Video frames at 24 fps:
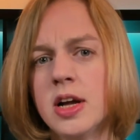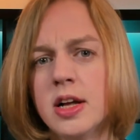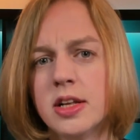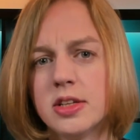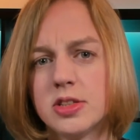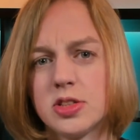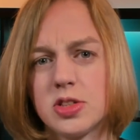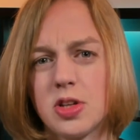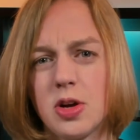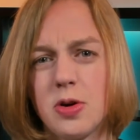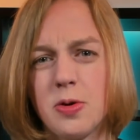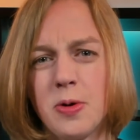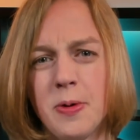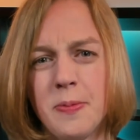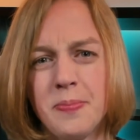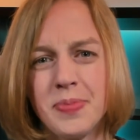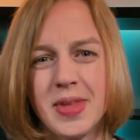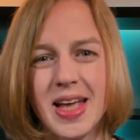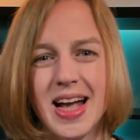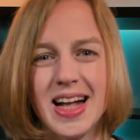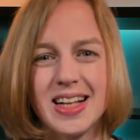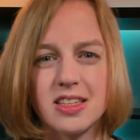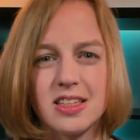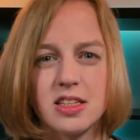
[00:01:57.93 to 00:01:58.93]
So
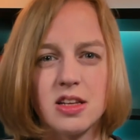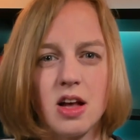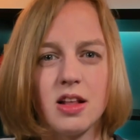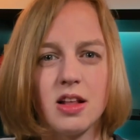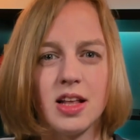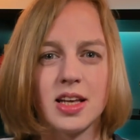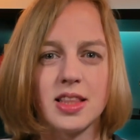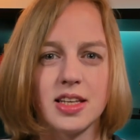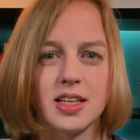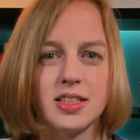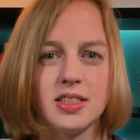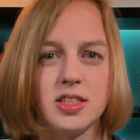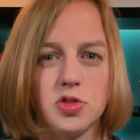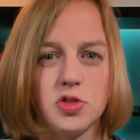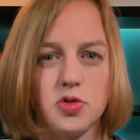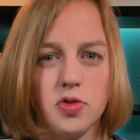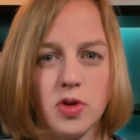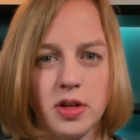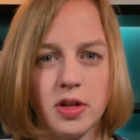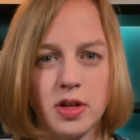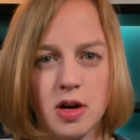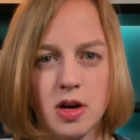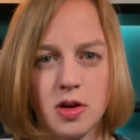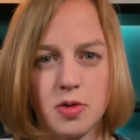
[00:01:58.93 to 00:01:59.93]
it's not like this is
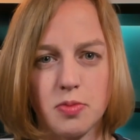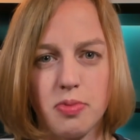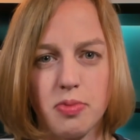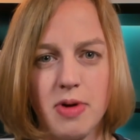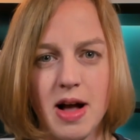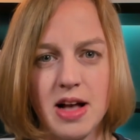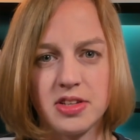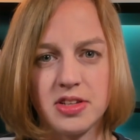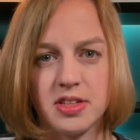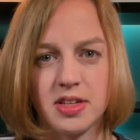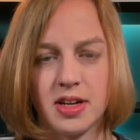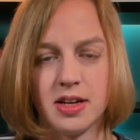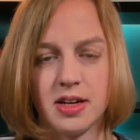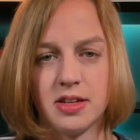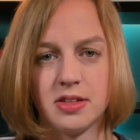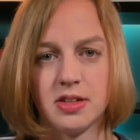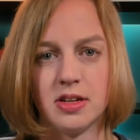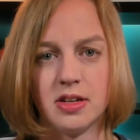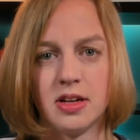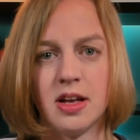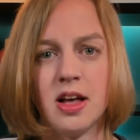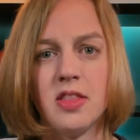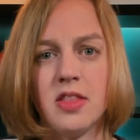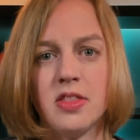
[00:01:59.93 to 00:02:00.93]
really
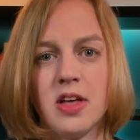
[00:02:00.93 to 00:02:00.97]
unprecedented.